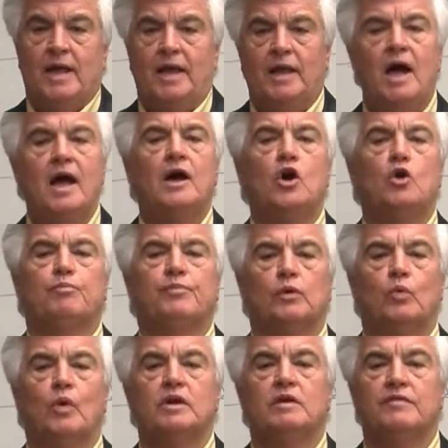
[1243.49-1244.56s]
And I hope that
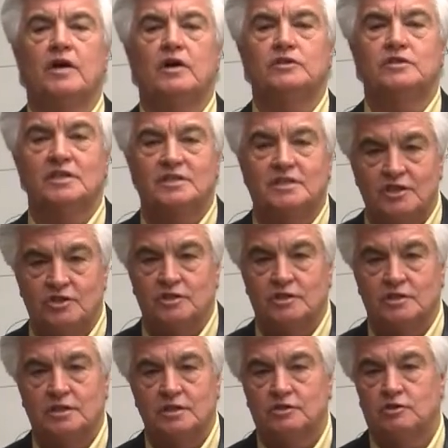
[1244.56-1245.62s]
one of those
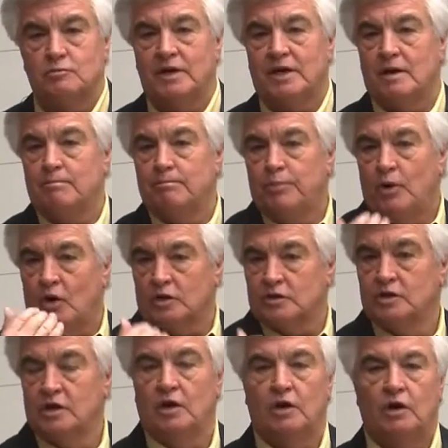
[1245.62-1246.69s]
decisions is to become
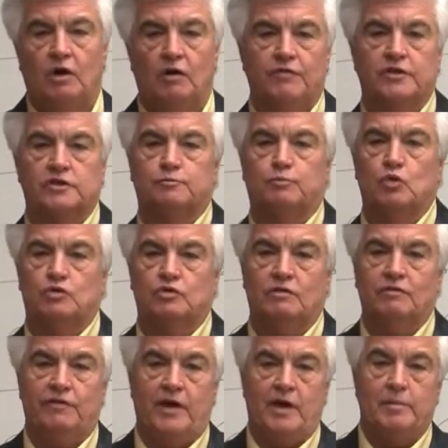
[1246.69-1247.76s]
part of the
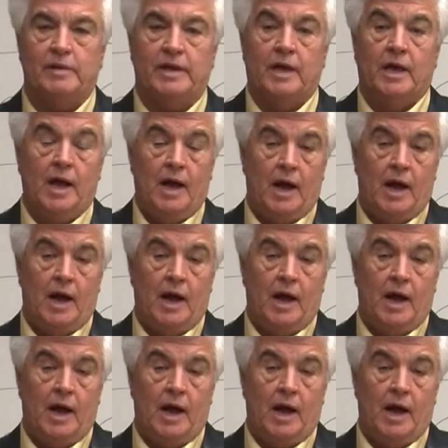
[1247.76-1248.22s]
Sportron family.